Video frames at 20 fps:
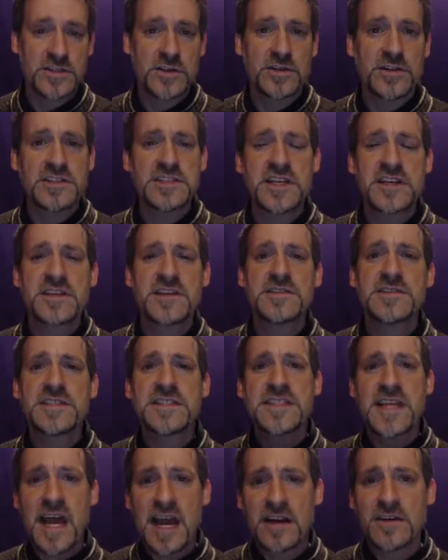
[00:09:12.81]
So it looks like they're
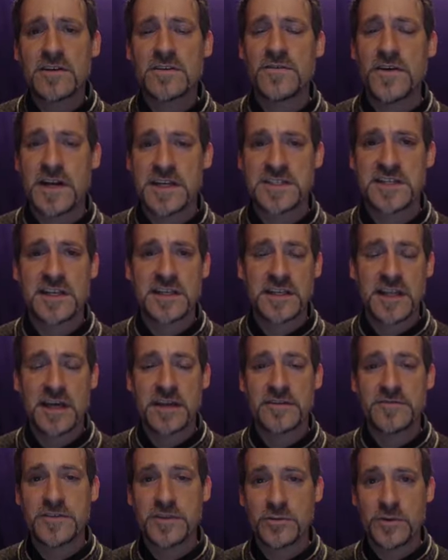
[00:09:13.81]
sacrificing a
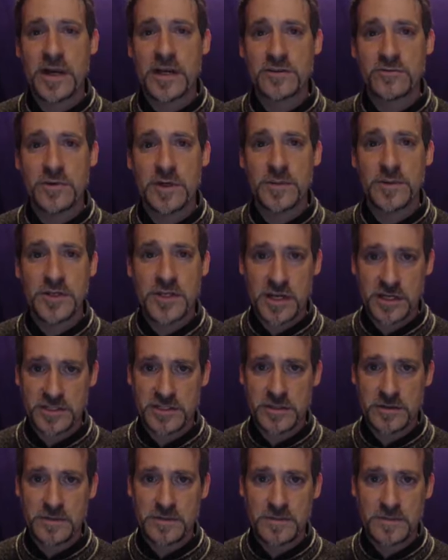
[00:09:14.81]
lot of direct
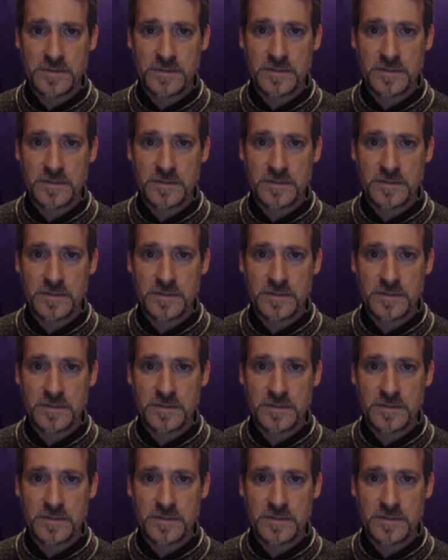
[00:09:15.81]
reproduction.